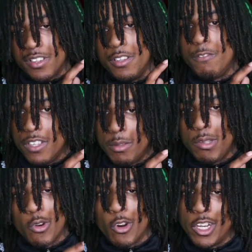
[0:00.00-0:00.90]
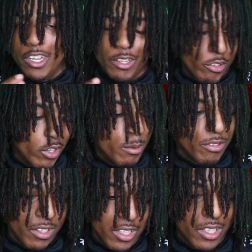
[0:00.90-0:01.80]
You feel me? Or in the
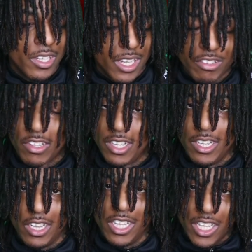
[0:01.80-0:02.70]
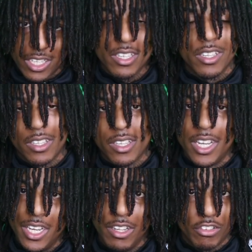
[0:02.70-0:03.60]
description. That shit in the link
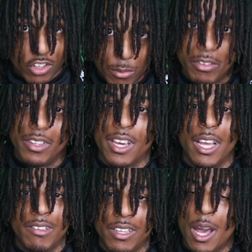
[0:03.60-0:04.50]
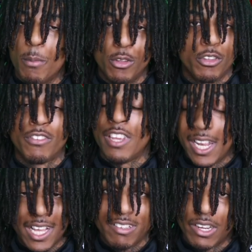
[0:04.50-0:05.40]
in the description type shit. Y'all boys
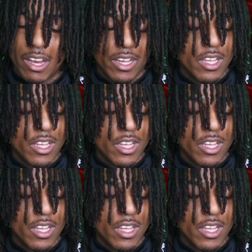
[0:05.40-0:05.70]
check that shit out.